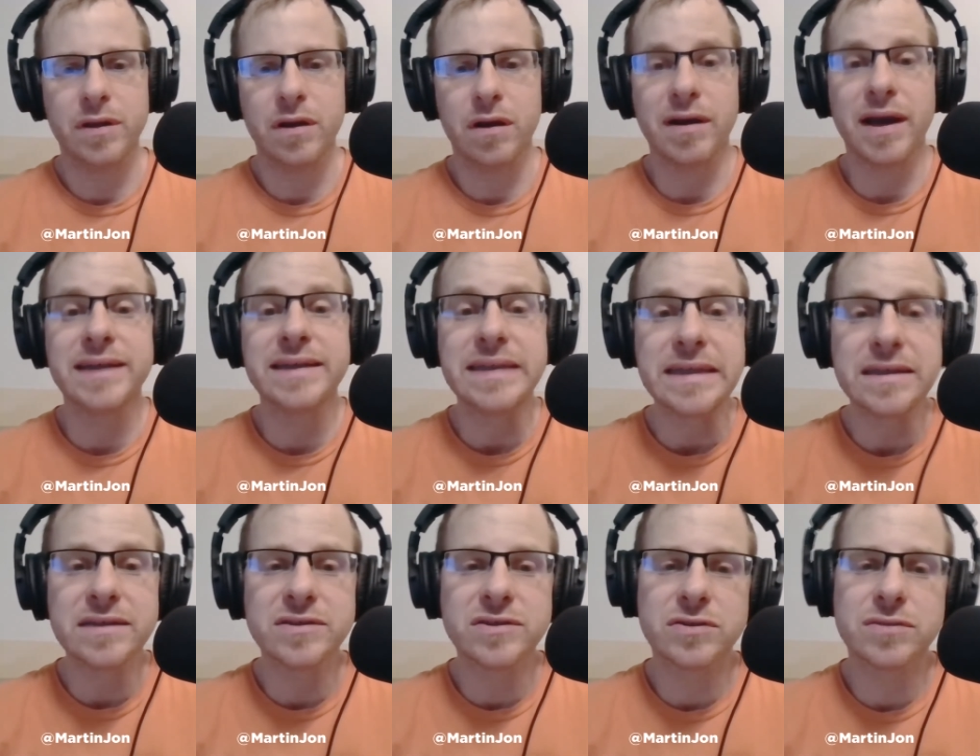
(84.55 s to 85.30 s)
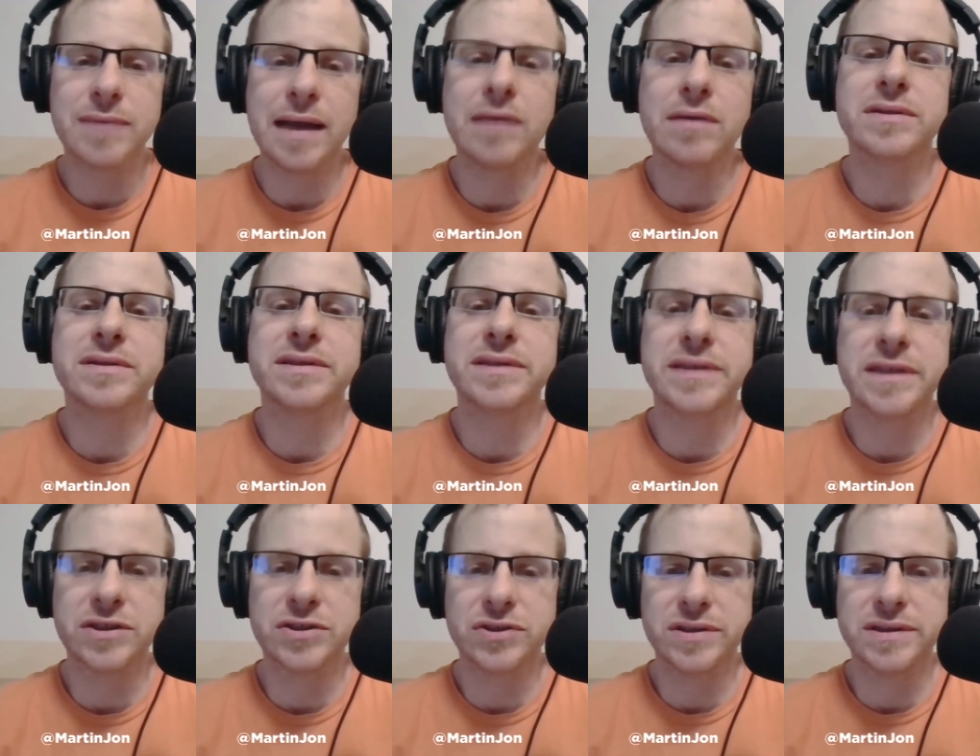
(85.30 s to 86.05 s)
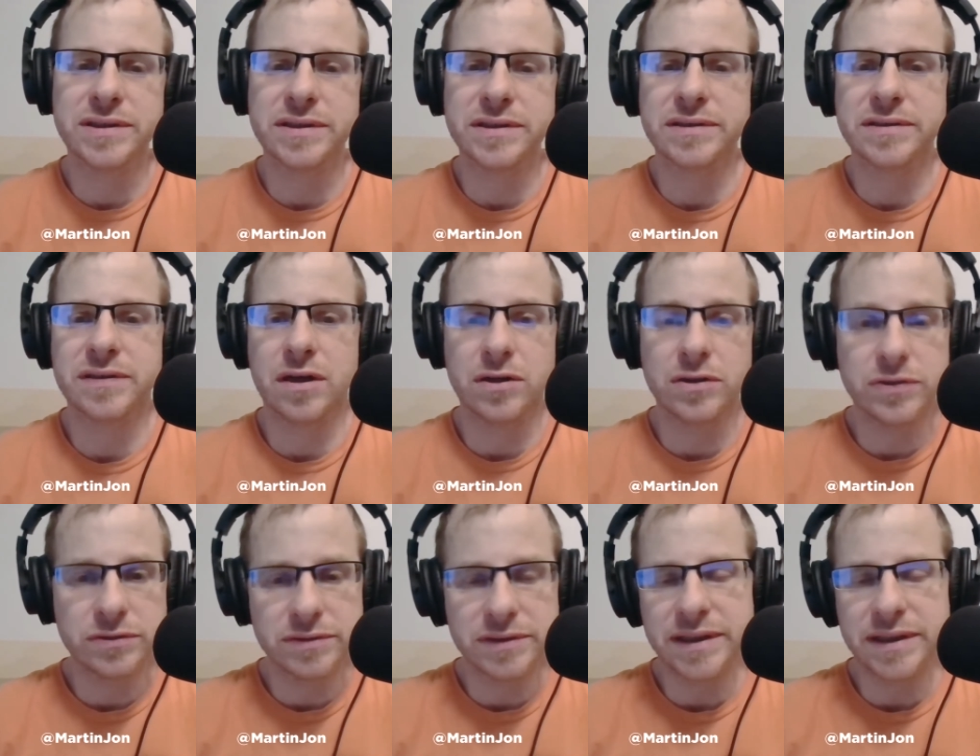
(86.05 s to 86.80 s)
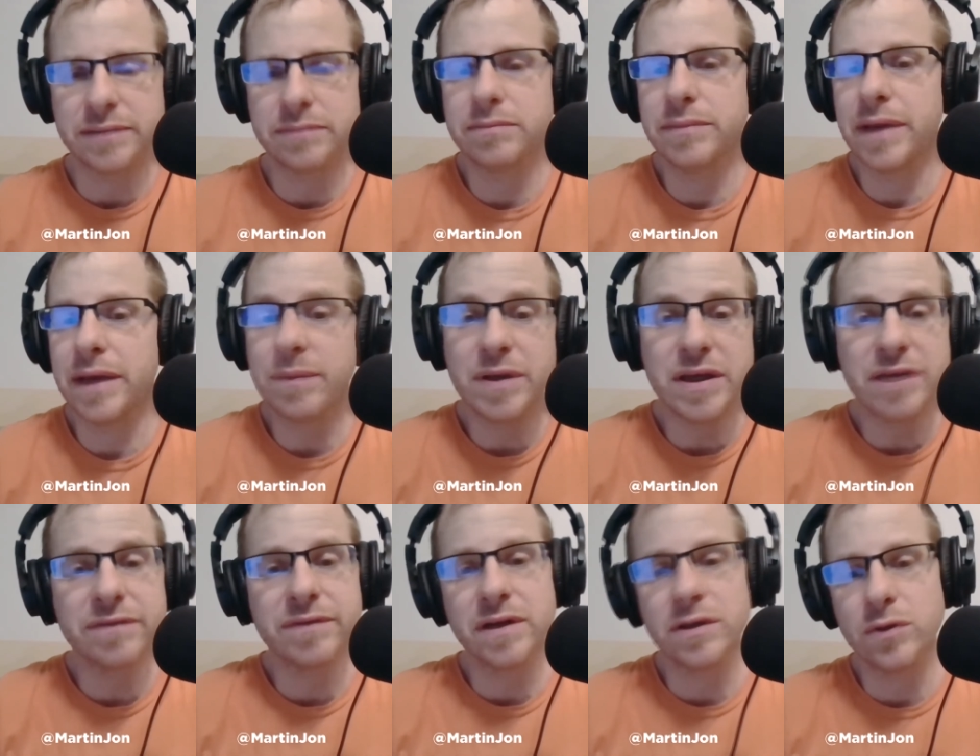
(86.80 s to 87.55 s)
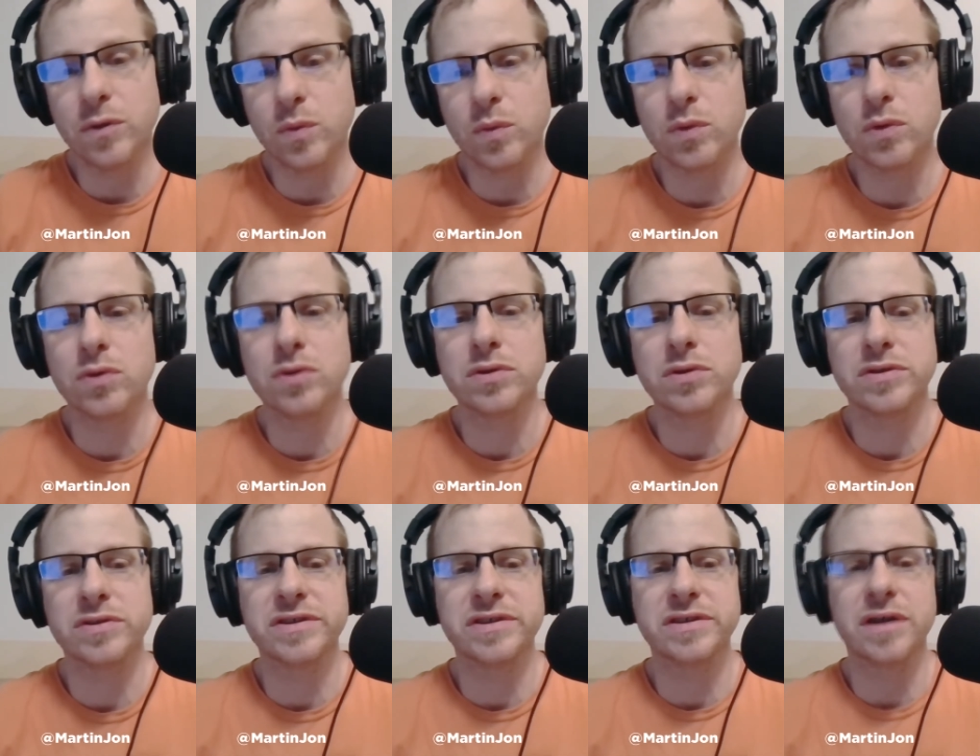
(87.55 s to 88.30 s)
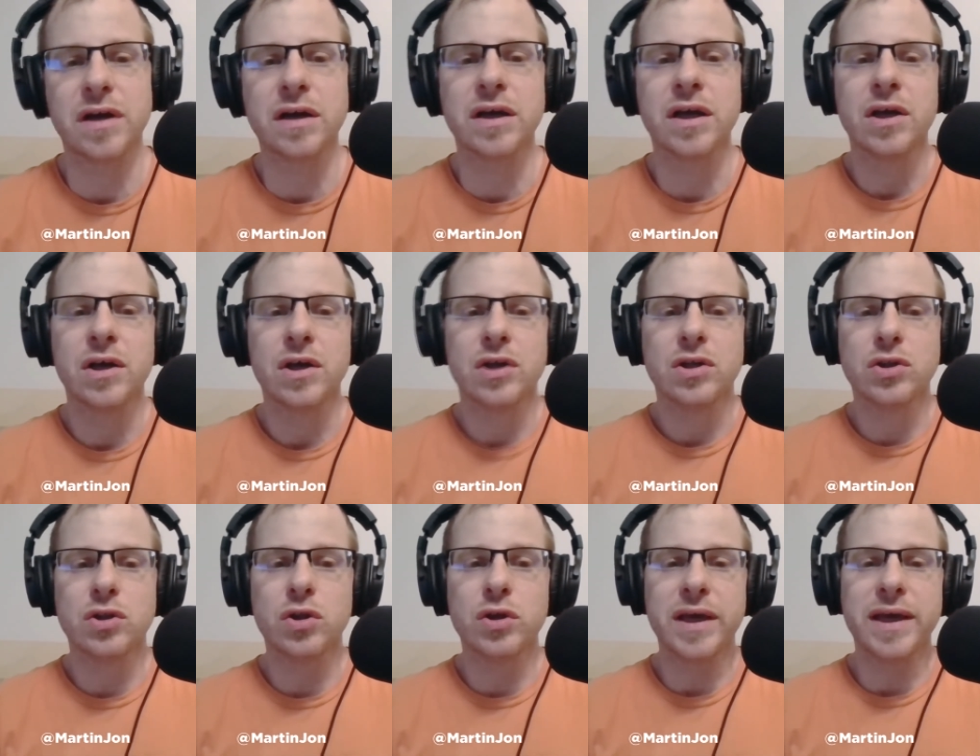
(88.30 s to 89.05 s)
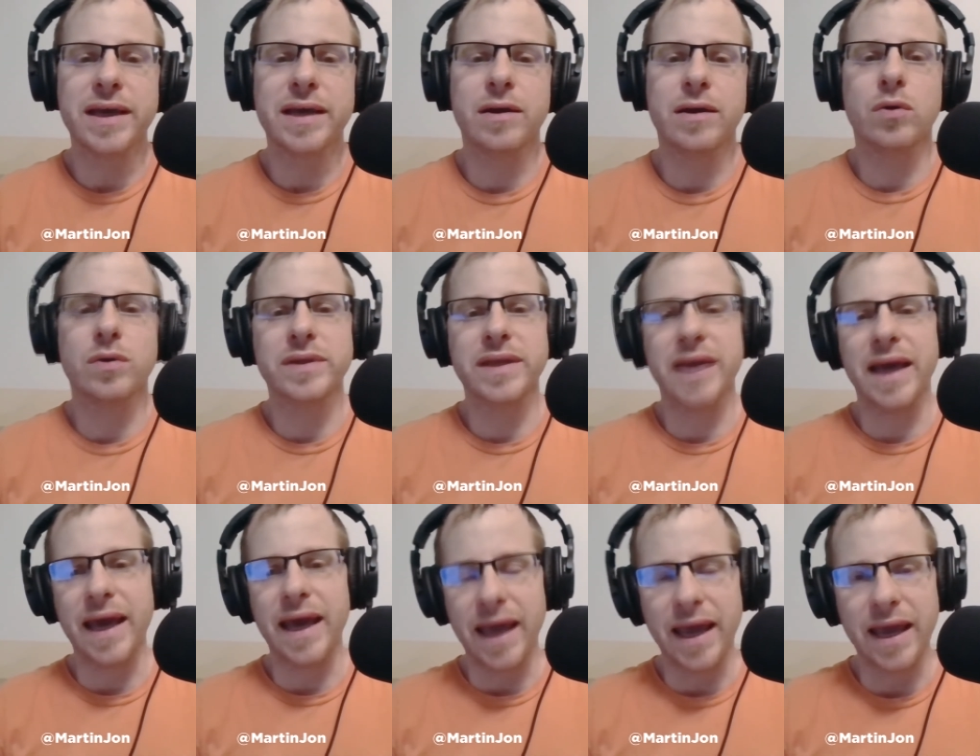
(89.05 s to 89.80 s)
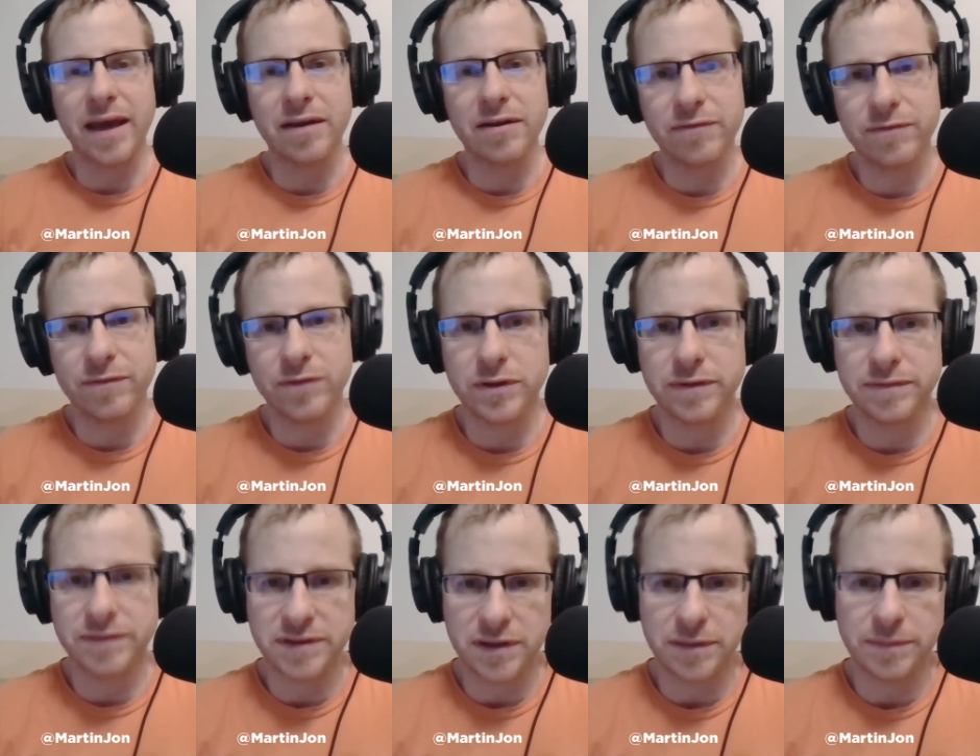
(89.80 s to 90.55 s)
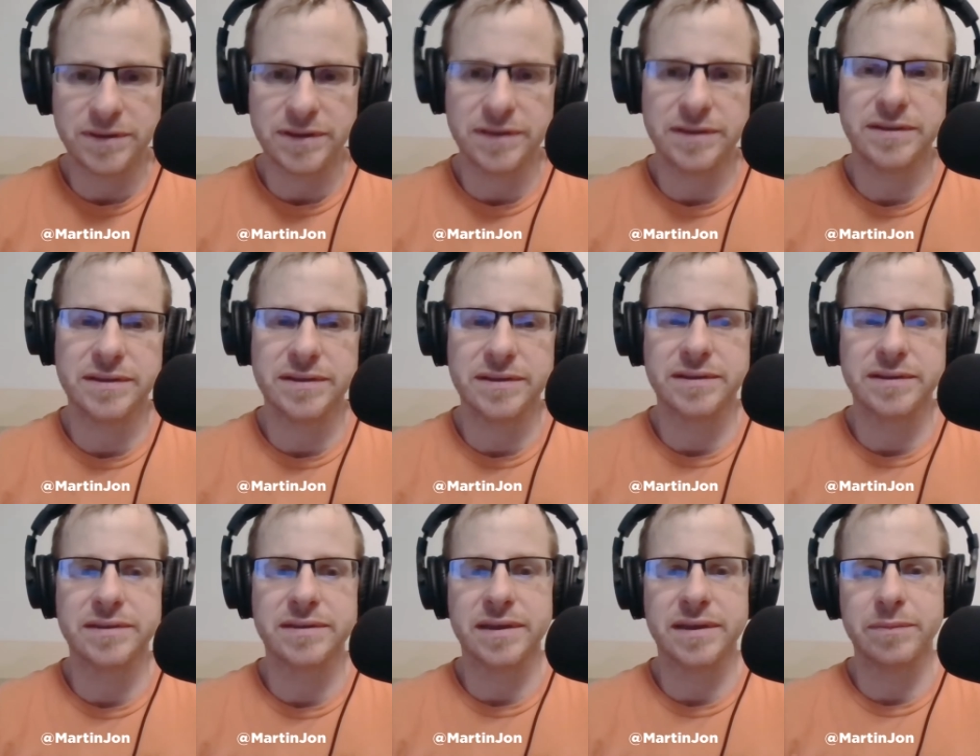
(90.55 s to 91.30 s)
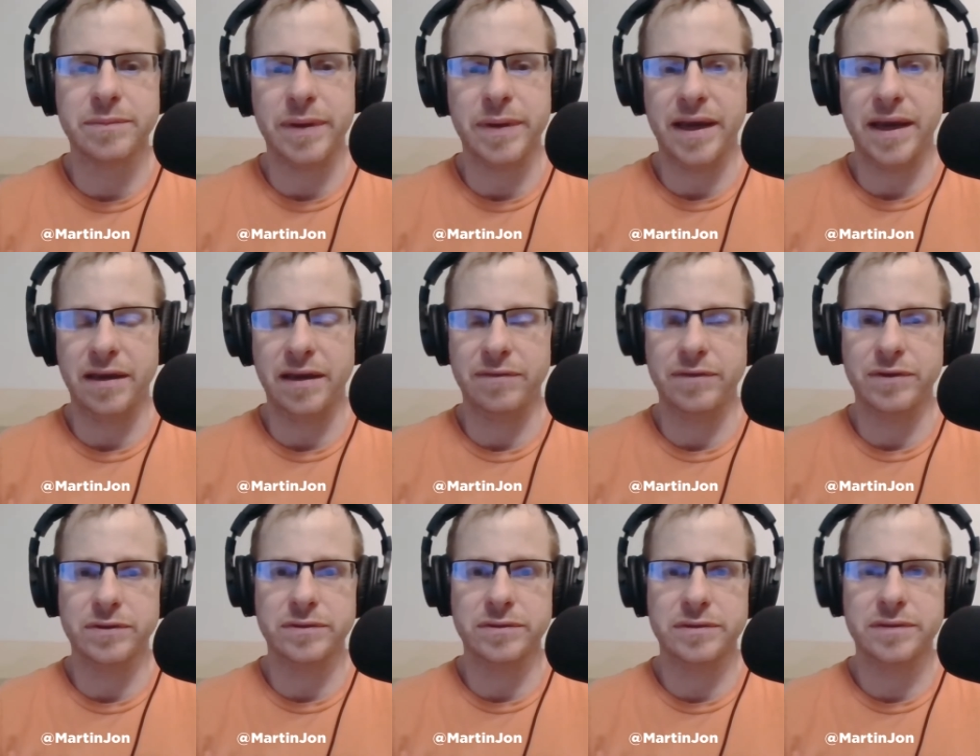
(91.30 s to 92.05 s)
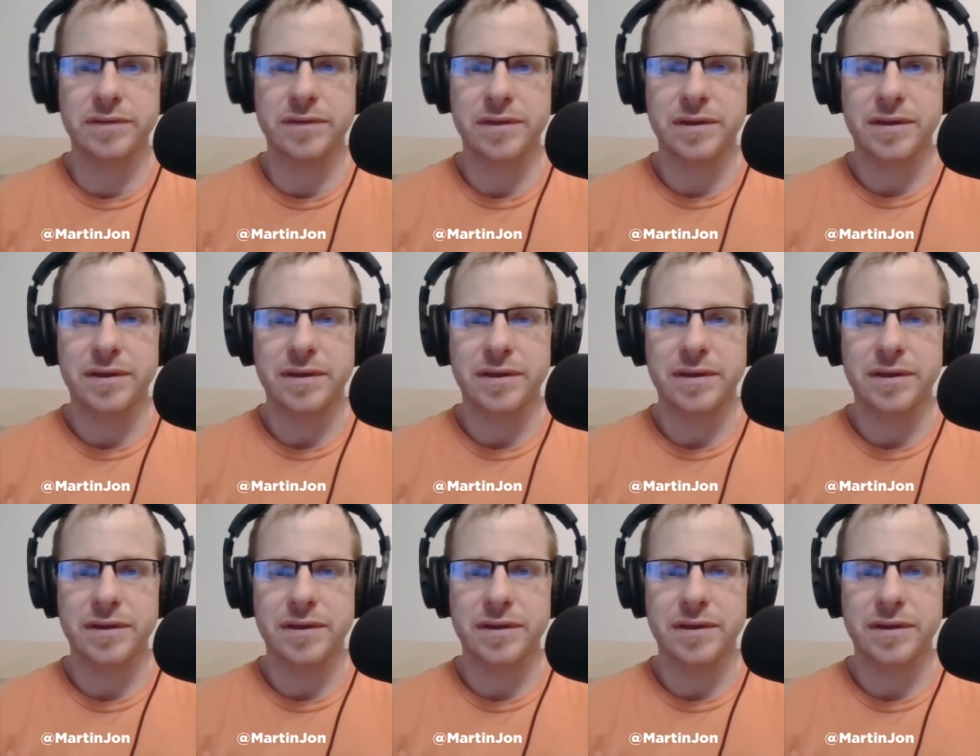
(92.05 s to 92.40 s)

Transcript: Our ideas around addiction in this country, and maybe even in the world, are stuck looking at only a handful of substances and behaviors.